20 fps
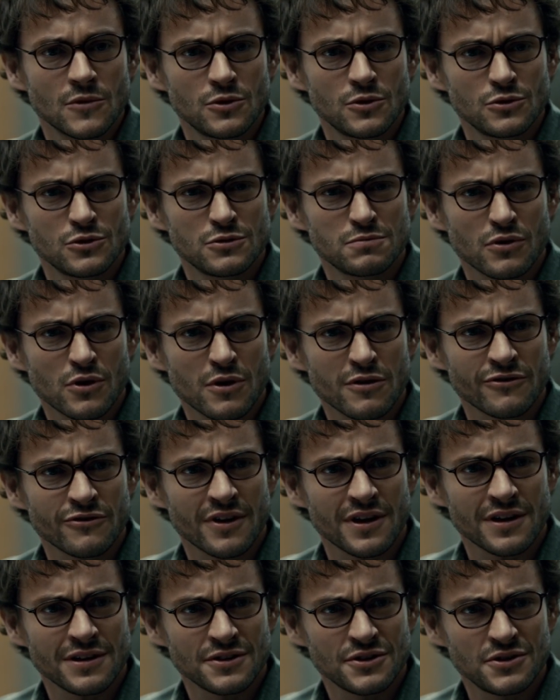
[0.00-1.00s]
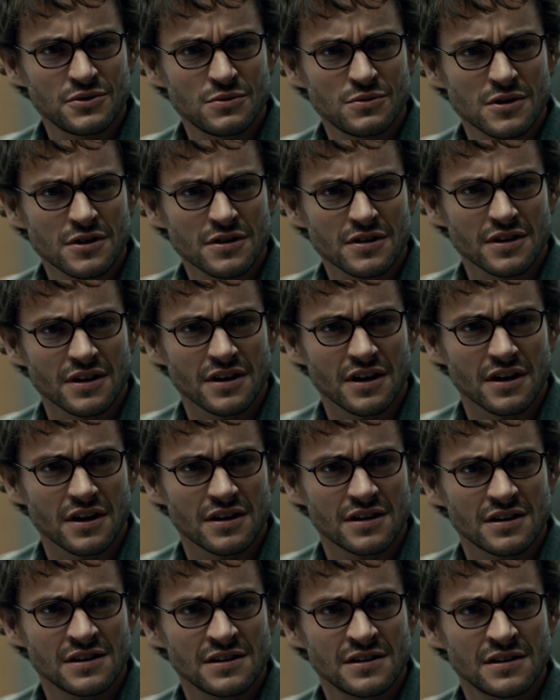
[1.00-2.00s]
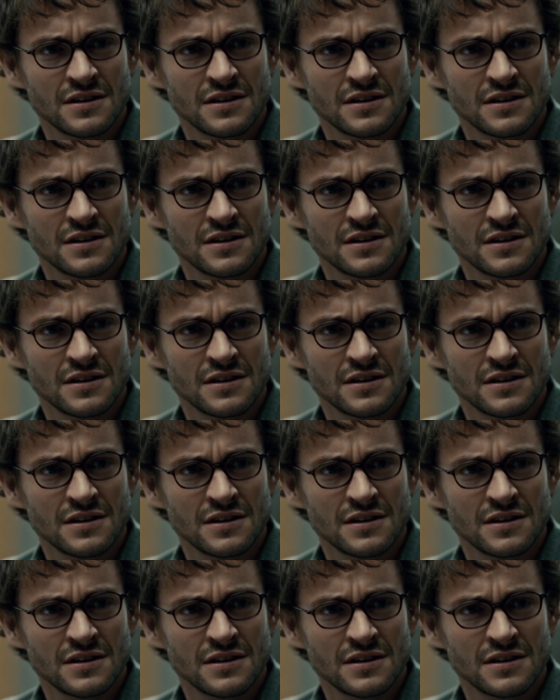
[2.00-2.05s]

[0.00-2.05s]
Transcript: Whose profile are you working on?